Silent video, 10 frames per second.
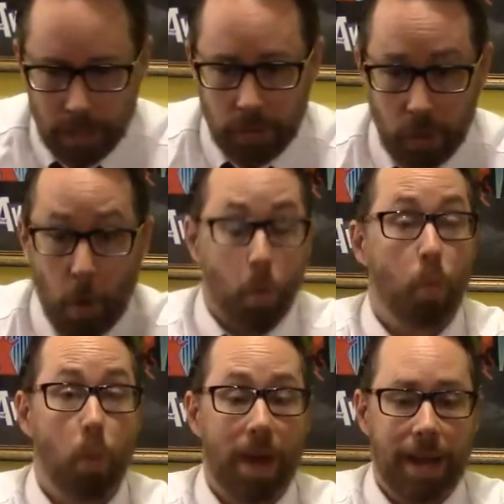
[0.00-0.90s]
So
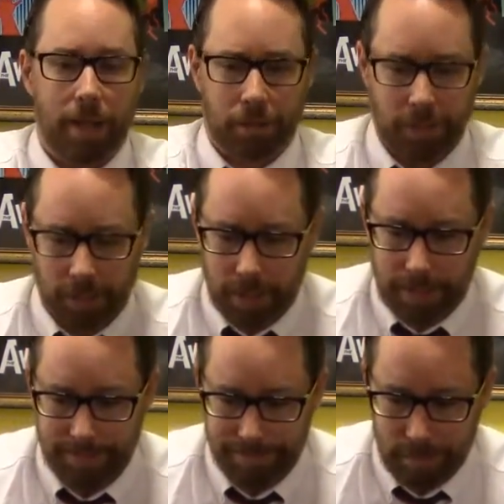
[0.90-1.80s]
what else?
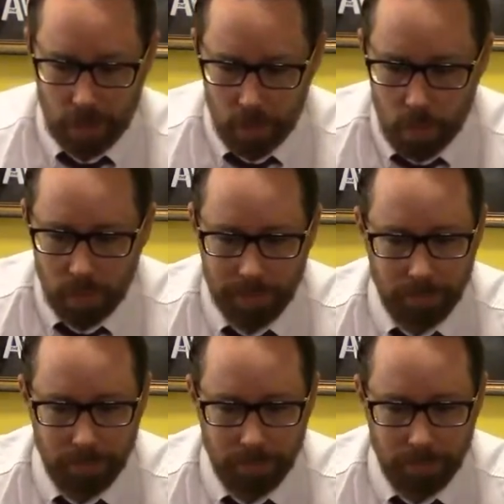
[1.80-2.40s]
You